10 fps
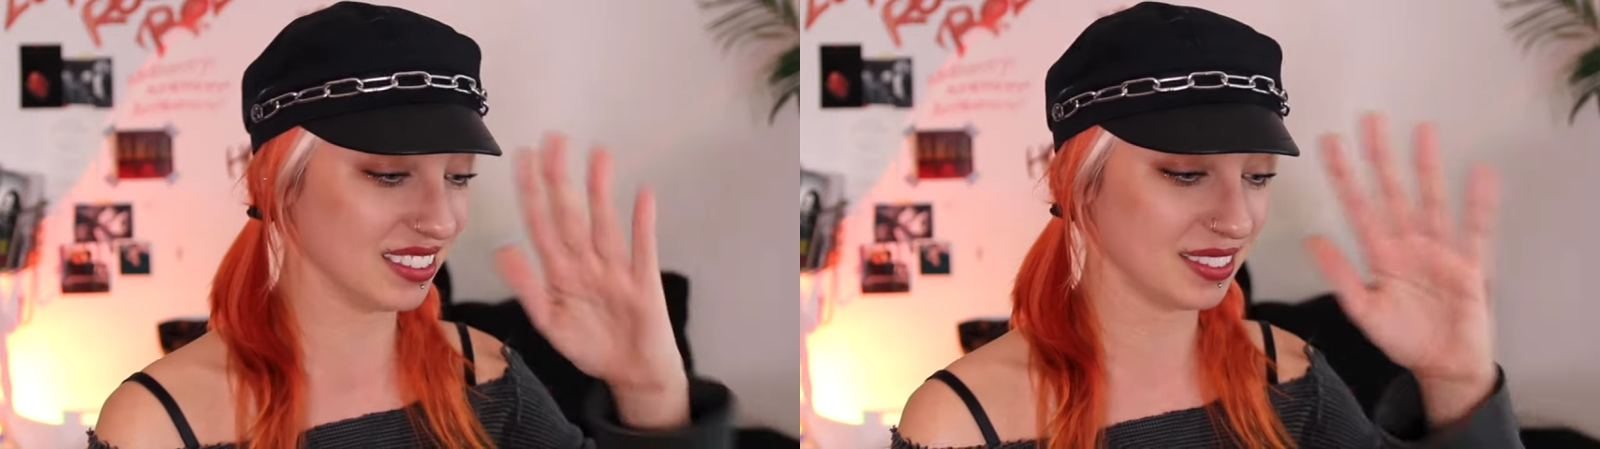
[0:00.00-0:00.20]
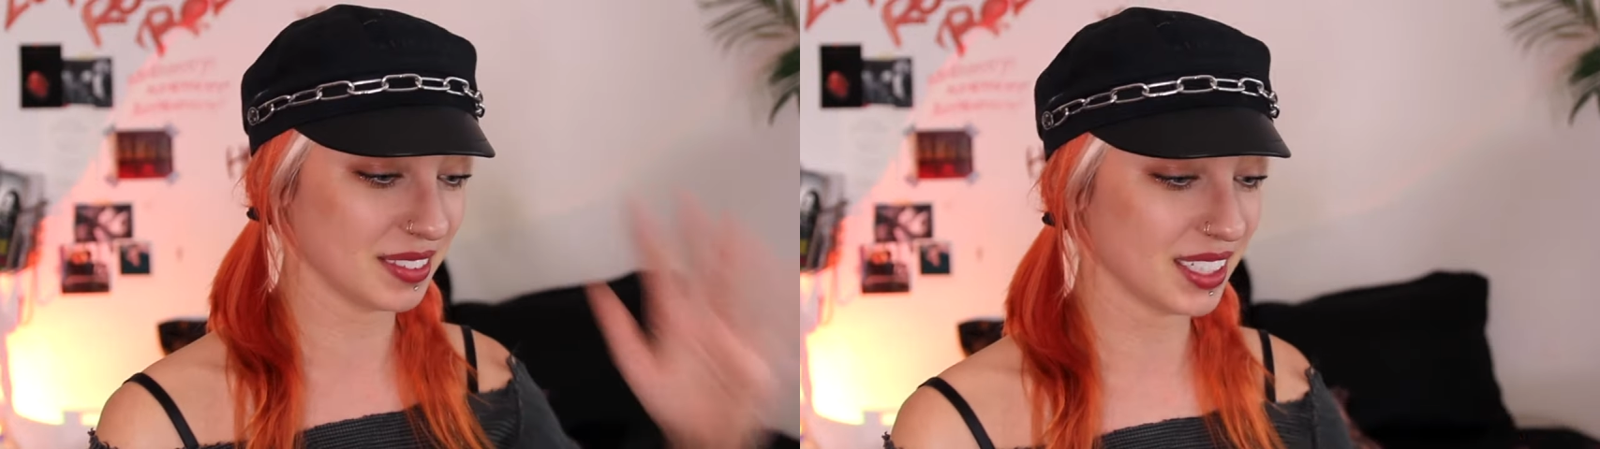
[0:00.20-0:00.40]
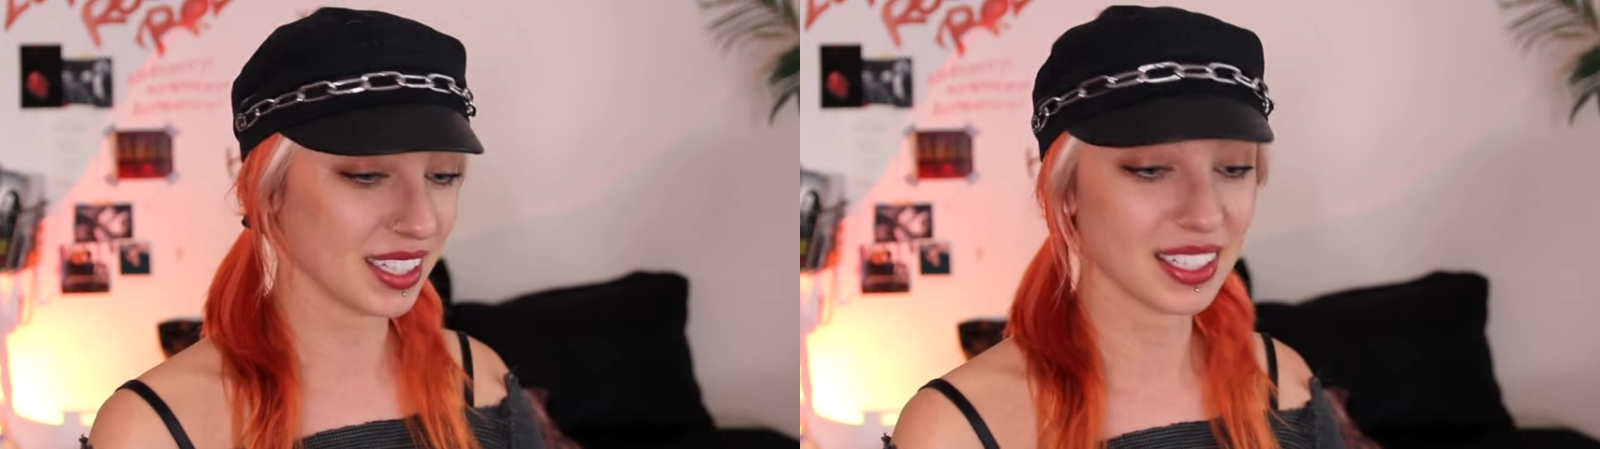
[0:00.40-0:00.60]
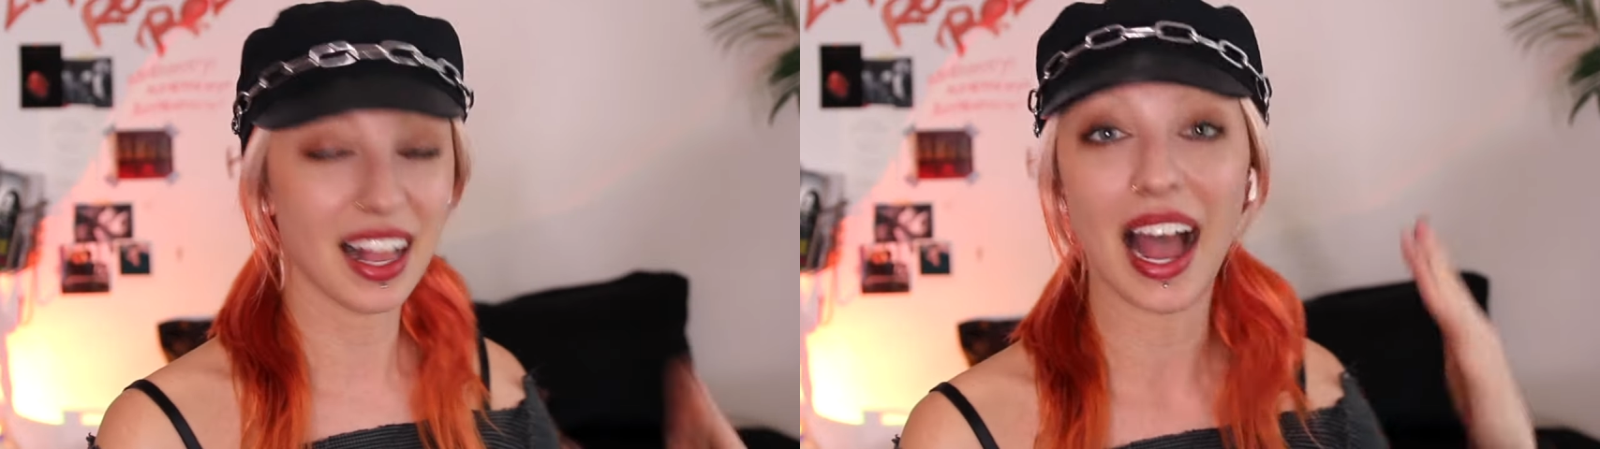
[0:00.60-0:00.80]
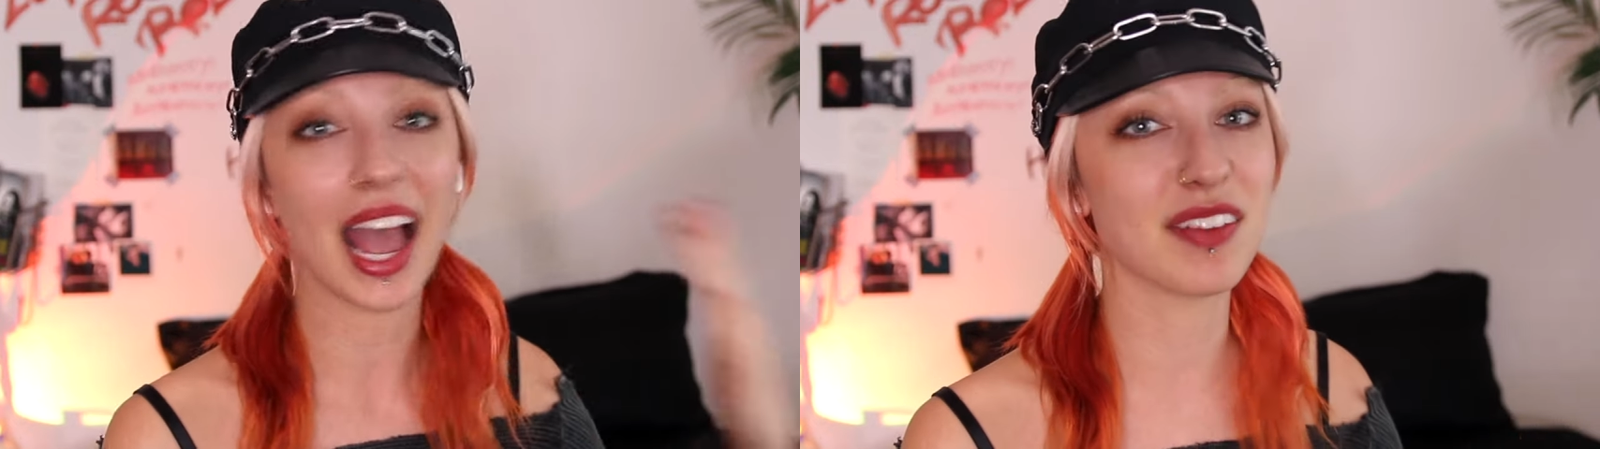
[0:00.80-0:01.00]
a,
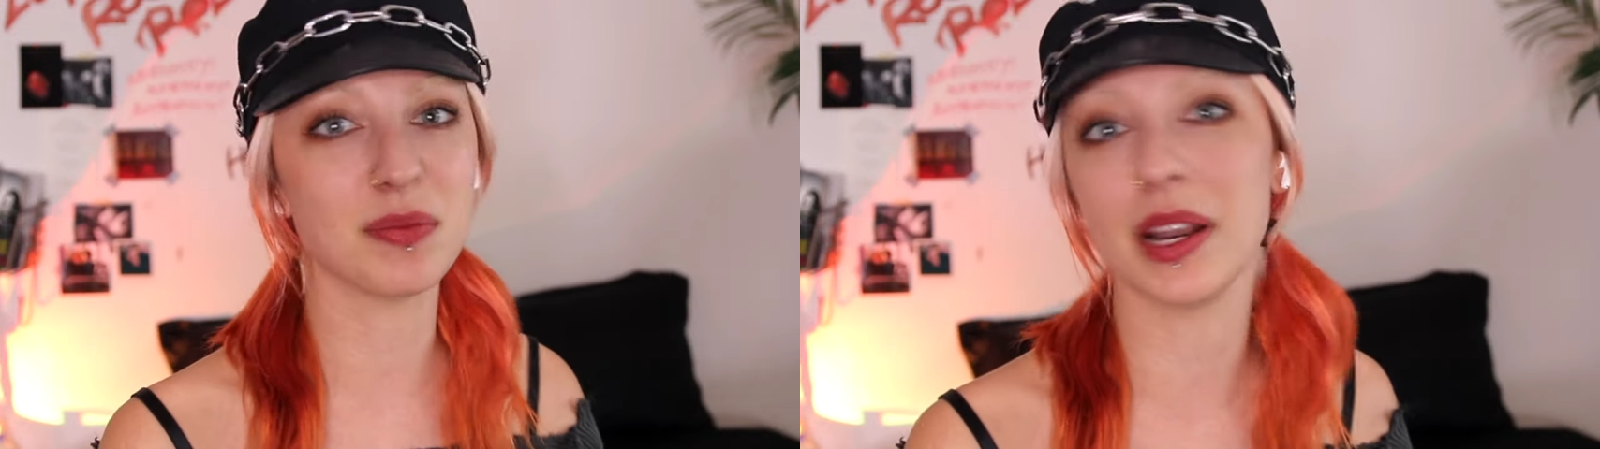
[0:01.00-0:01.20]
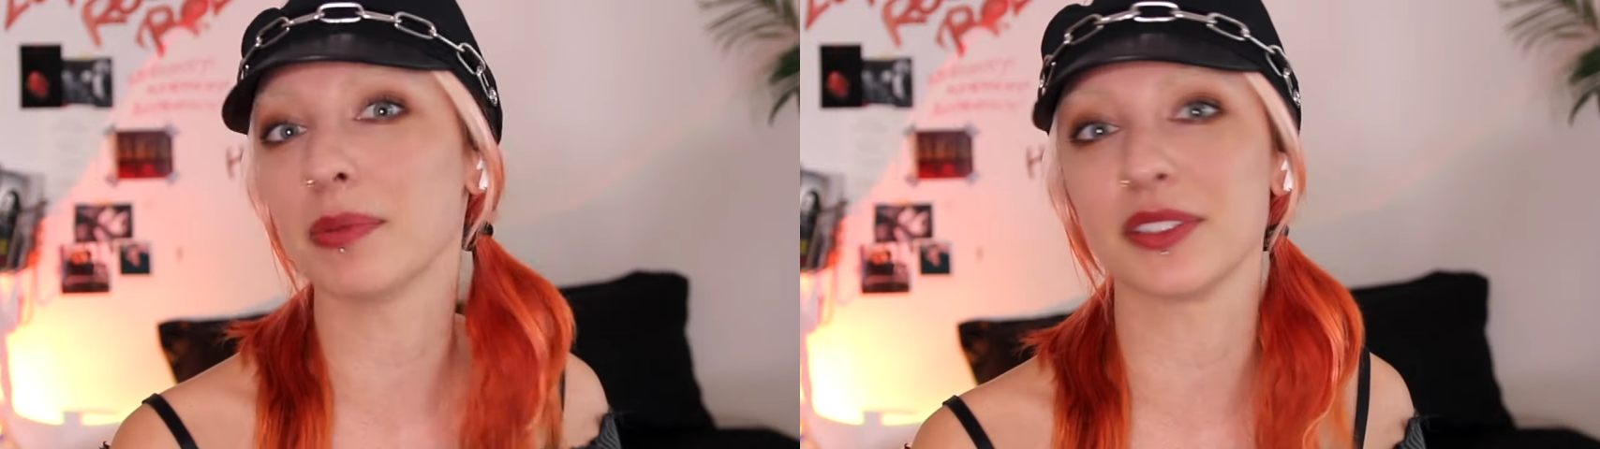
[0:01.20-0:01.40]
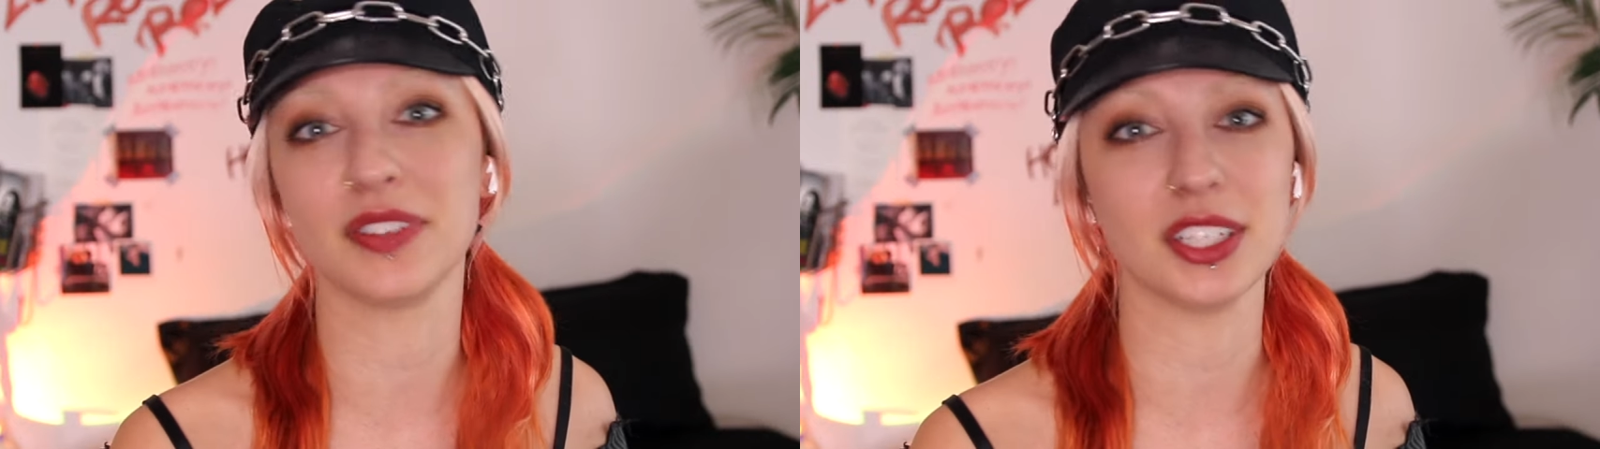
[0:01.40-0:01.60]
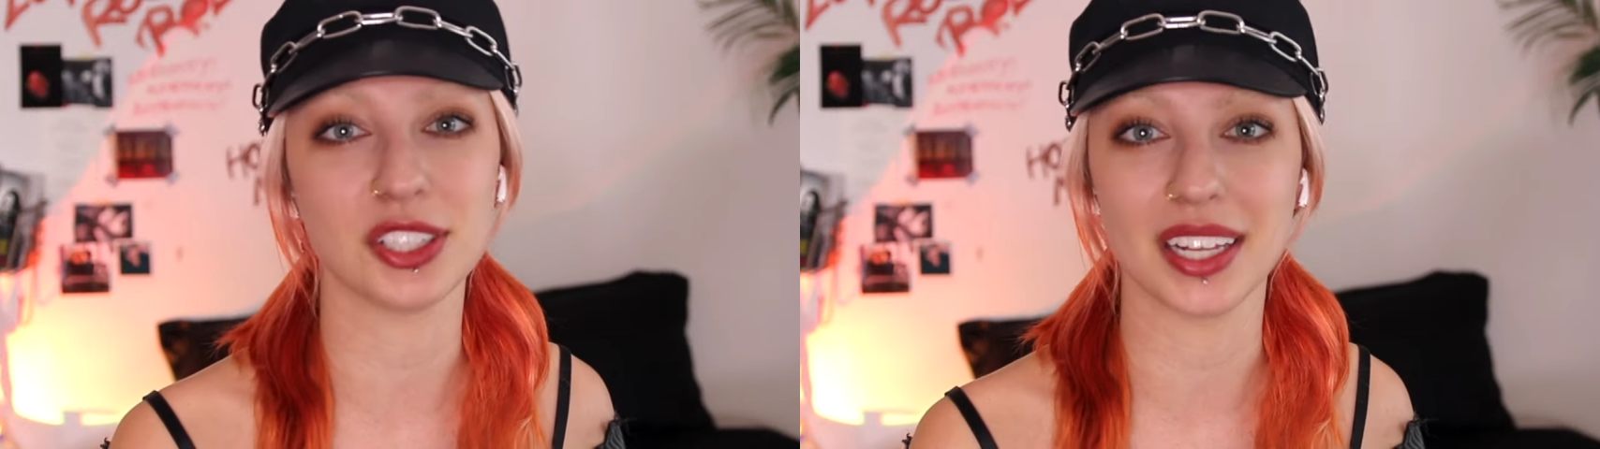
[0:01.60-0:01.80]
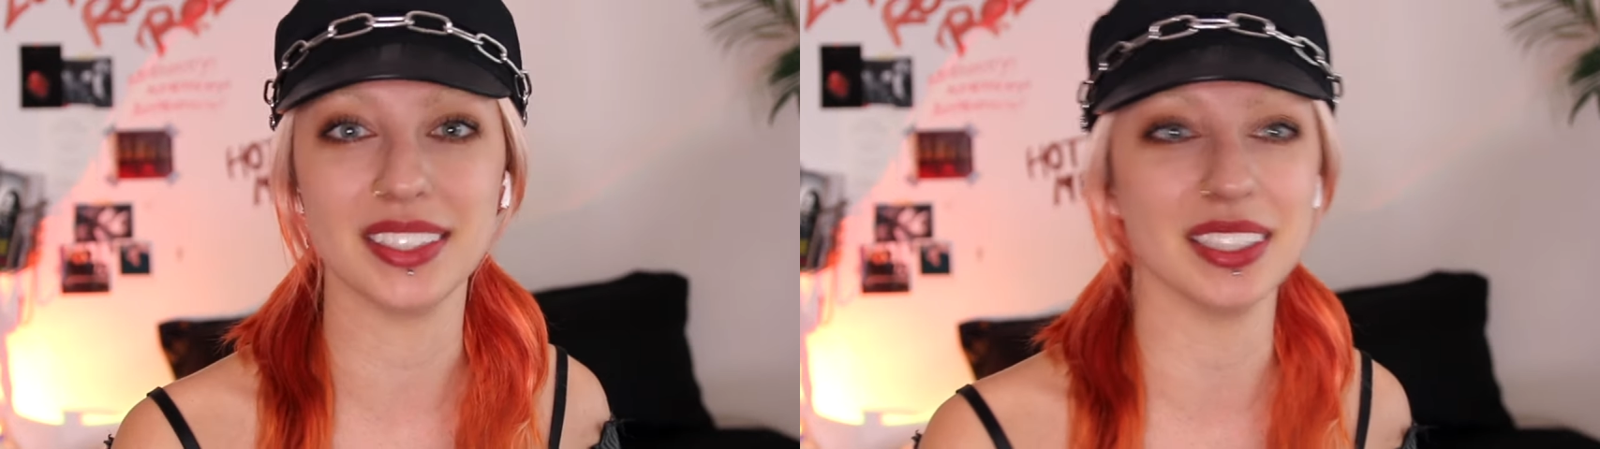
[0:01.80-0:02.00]
I haven't been able to finish
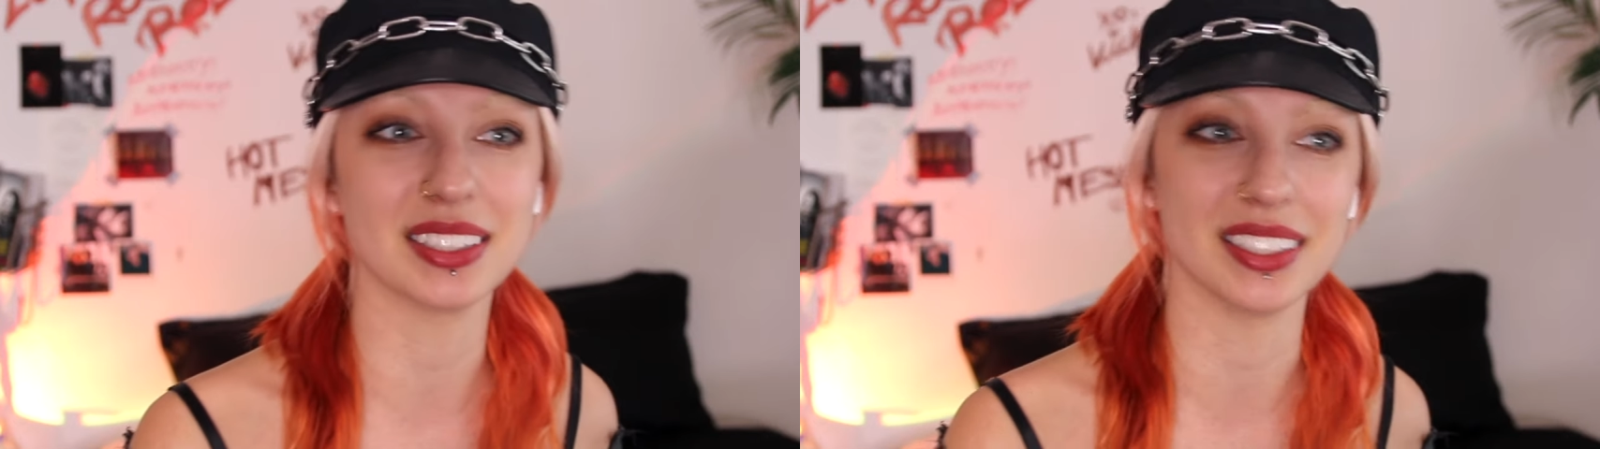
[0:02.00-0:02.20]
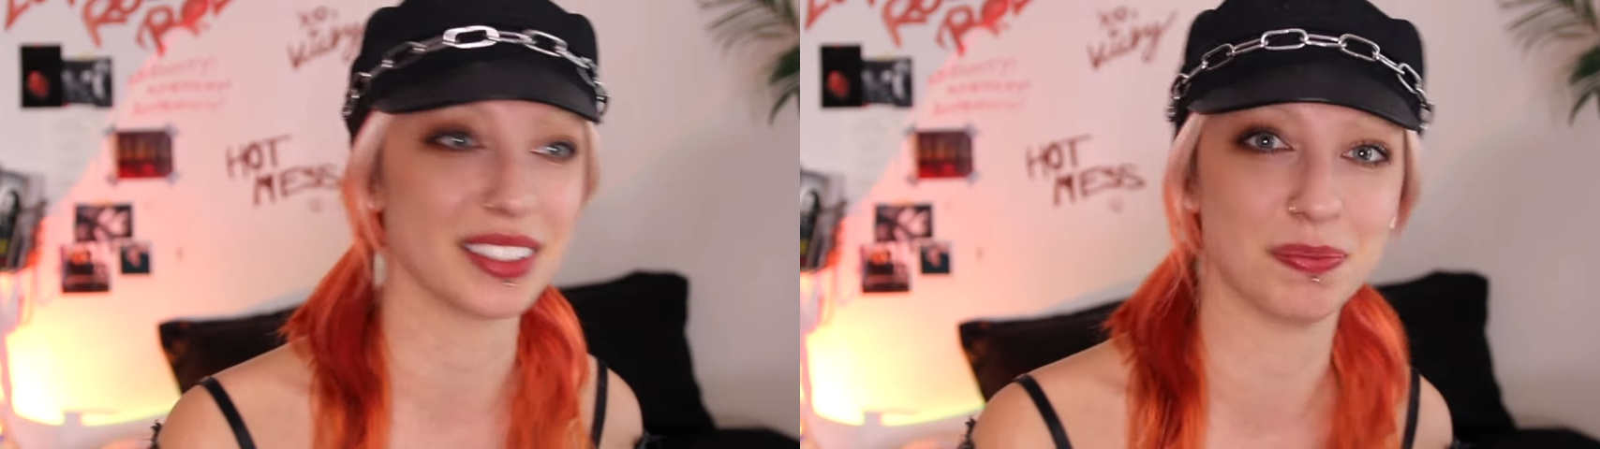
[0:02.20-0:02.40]
sentences